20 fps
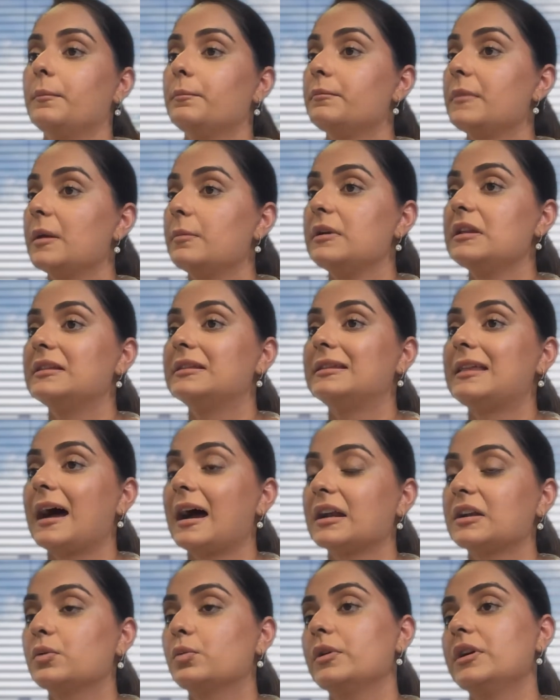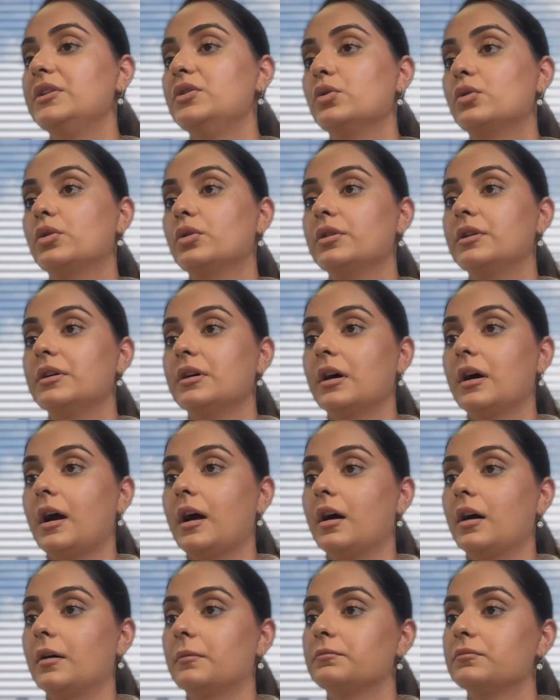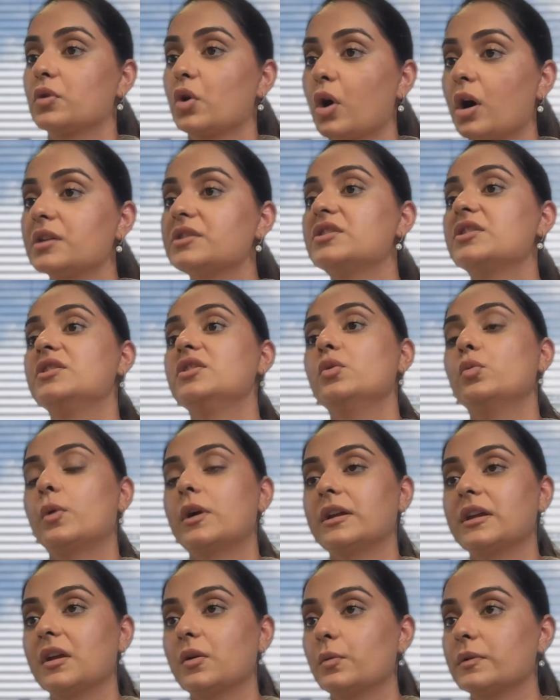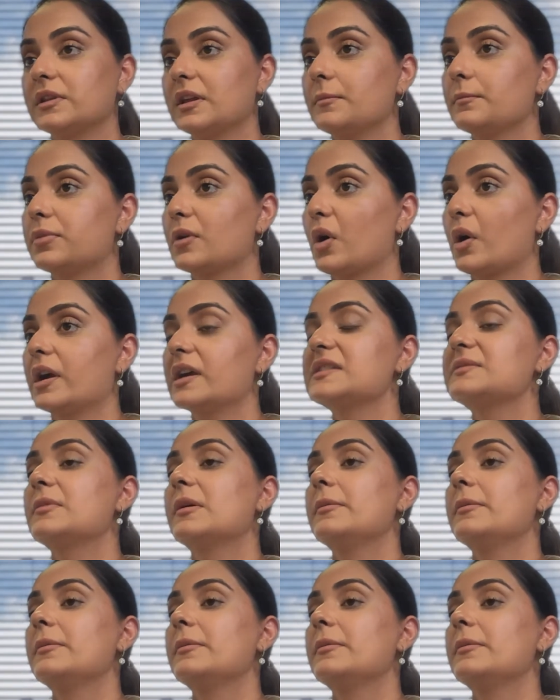Maybe that way you could continue working with the employers.